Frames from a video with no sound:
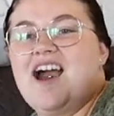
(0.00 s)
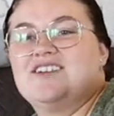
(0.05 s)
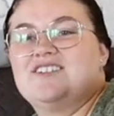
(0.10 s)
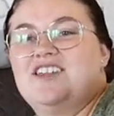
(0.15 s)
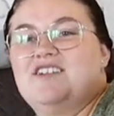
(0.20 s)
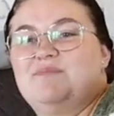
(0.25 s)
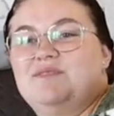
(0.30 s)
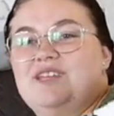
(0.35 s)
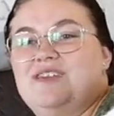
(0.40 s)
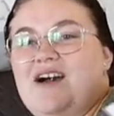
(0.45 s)

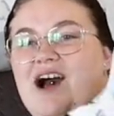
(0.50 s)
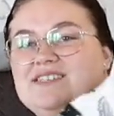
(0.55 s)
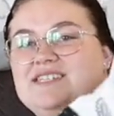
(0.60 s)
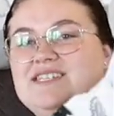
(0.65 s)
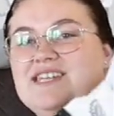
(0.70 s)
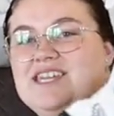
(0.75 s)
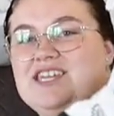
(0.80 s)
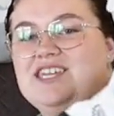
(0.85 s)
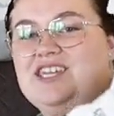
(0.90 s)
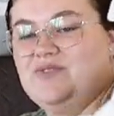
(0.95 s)
couldn't believe how
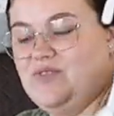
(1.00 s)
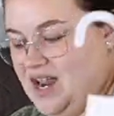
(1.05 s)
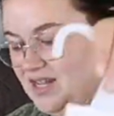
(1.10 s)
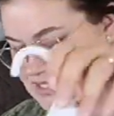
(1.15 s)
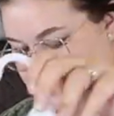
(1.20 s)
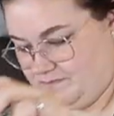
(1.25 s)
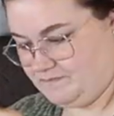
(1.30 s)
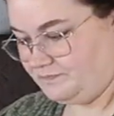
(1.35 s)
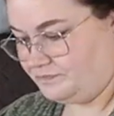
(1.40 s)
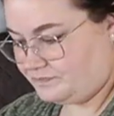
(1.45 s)
stinking cute that
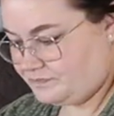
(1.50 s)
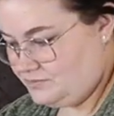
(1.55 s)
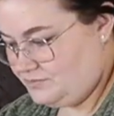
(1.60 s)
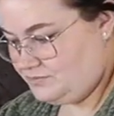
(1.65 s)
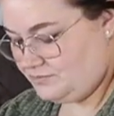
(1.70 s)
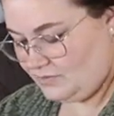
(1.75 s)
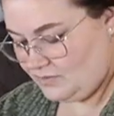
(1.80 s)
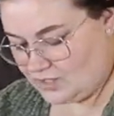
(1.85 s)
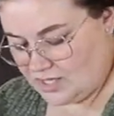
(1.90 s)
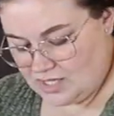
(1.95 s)
is.
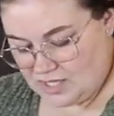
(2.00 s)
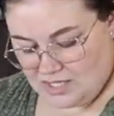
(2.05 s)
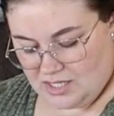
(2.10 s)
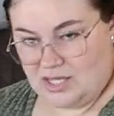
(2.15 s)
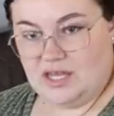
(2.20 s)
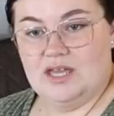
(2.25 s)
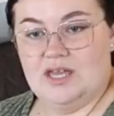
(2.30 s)
Mm-hmm.